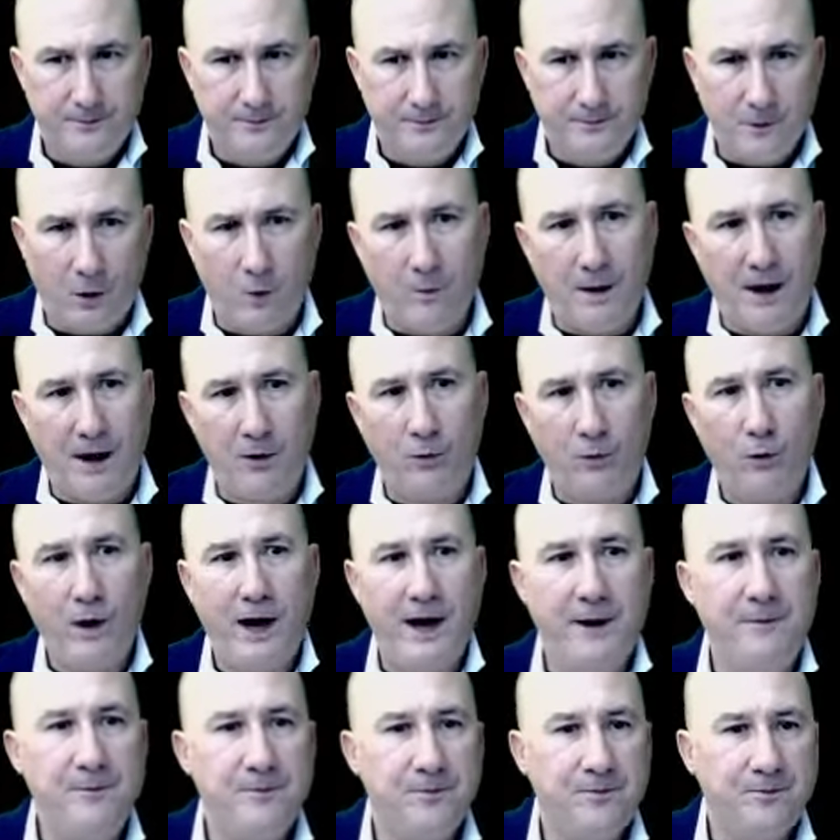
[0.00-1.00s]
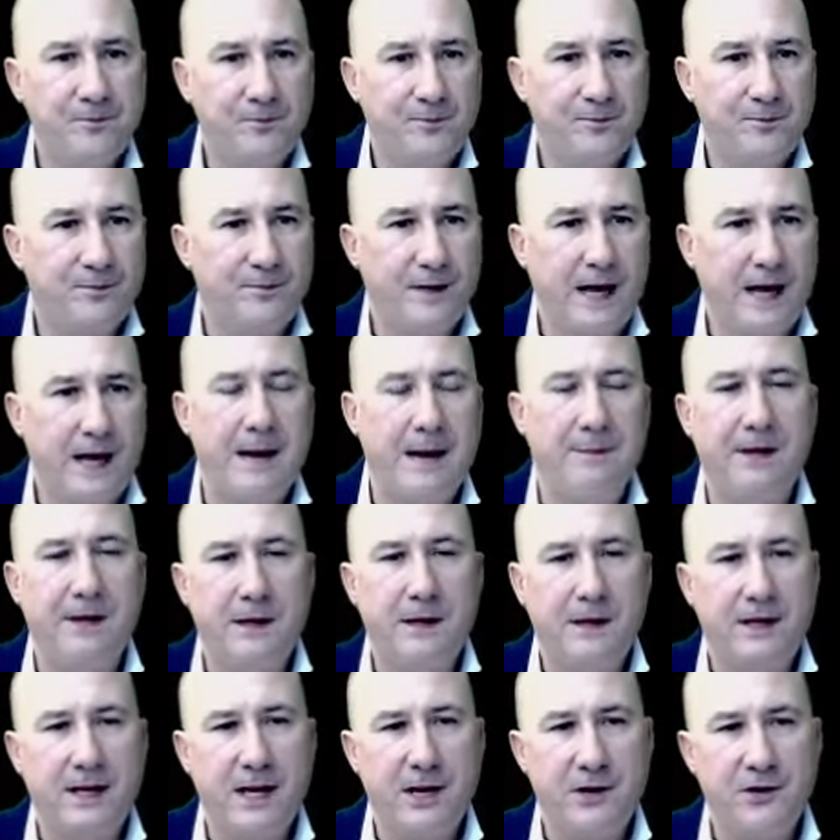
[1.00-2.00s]
Oh, by the way, I am going to
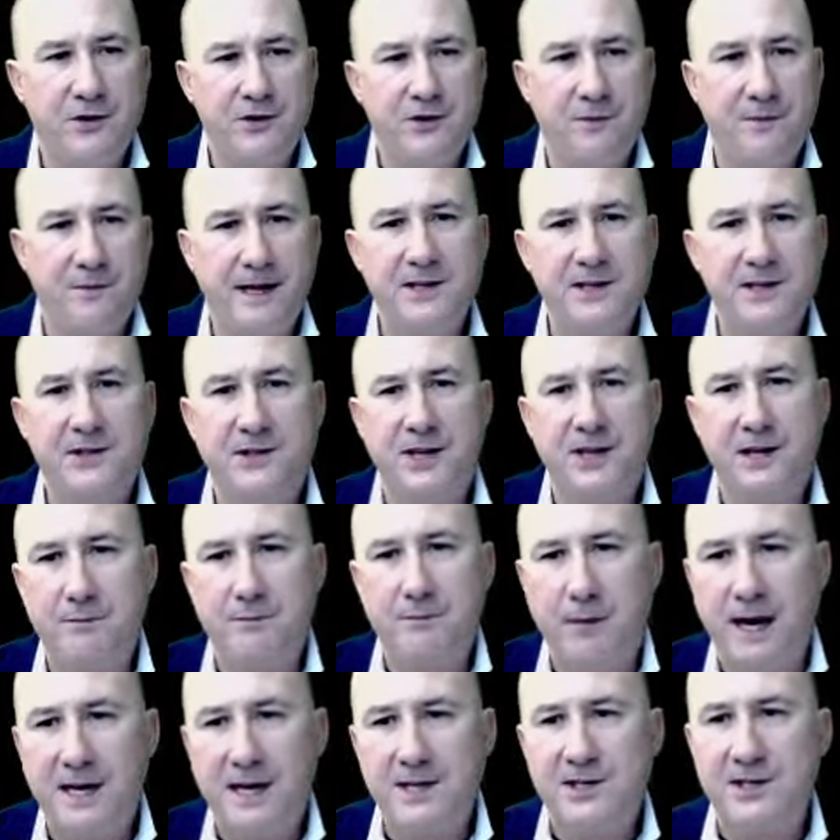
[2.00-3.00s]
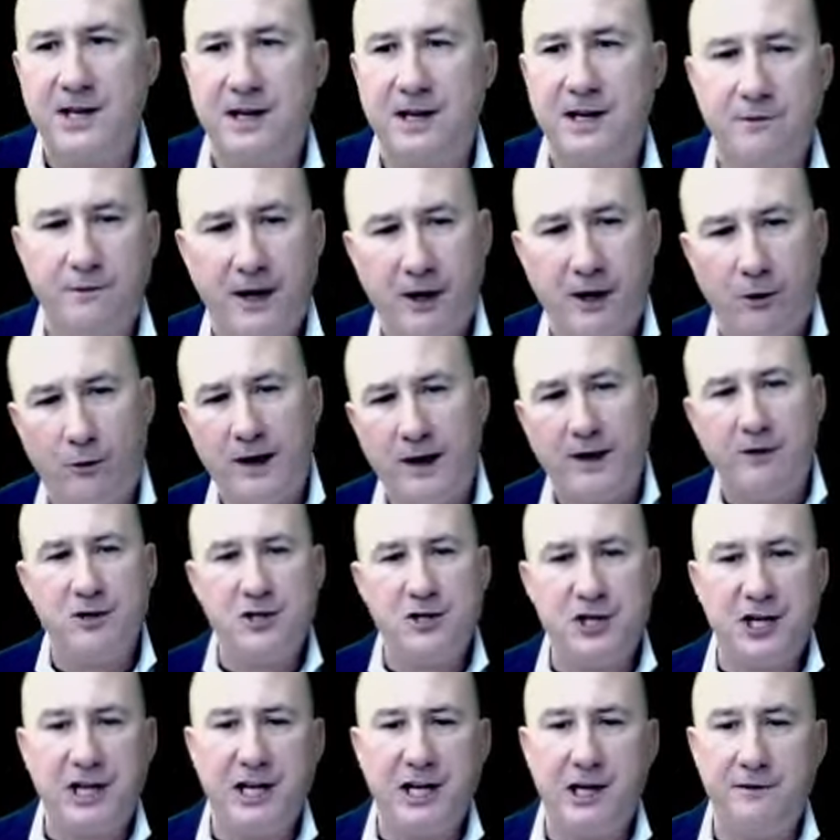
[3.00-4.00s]
get you some instant mindset and vital
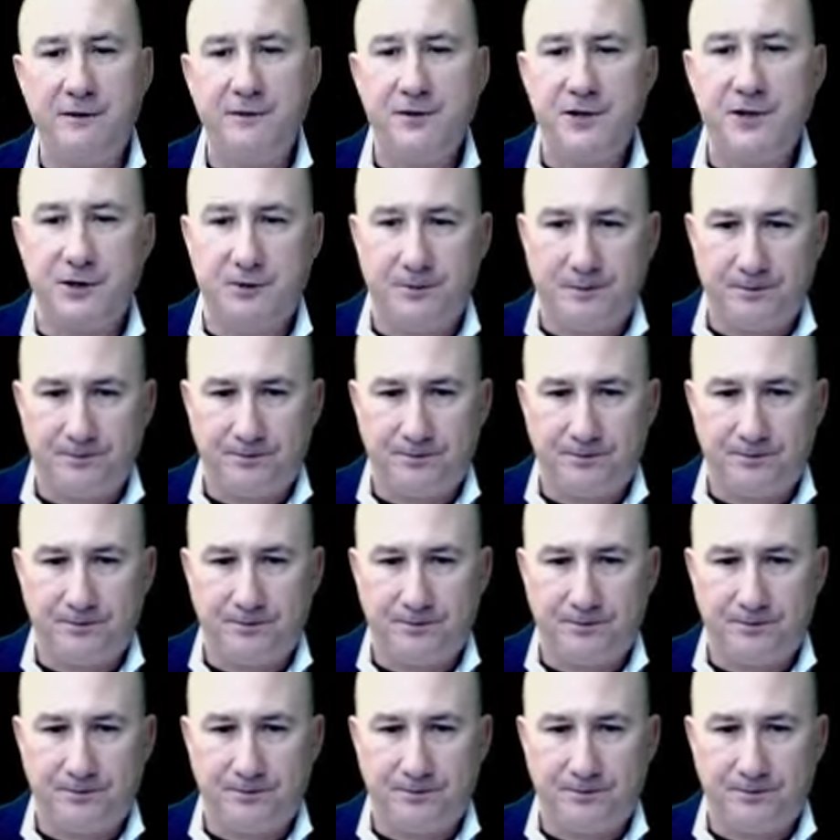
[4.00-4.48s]
energy gifts.